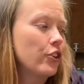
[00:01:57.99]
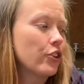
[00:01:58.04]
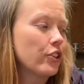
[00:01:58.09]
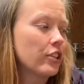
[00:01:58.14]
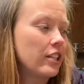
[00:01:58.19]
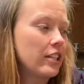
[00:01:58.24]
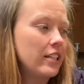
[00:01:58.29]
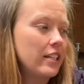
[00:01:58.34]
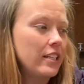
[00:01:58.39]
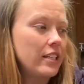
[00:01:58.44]
gonna
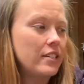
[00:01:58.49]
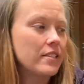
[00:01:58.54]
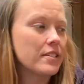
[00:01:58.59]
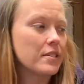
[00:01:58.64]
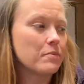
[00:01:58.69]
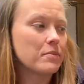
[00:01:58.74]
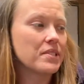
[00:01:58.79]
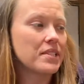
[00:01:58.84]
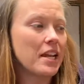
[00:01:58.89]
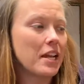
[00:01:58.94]
need
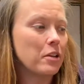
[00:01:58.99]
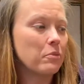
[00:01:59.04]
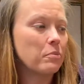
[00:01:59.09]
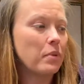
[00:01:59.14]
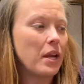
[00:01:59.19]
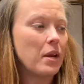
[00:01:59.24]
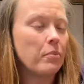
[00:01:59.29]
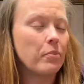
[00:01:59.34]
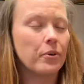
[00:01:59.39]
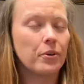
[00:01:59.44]
some
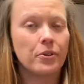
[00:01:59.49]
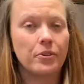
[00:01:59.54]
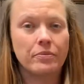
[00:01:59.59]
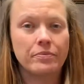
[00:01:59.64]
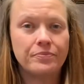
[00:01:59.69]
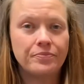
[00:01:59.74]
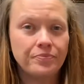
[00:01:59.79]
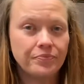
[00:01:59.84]
sandpaper.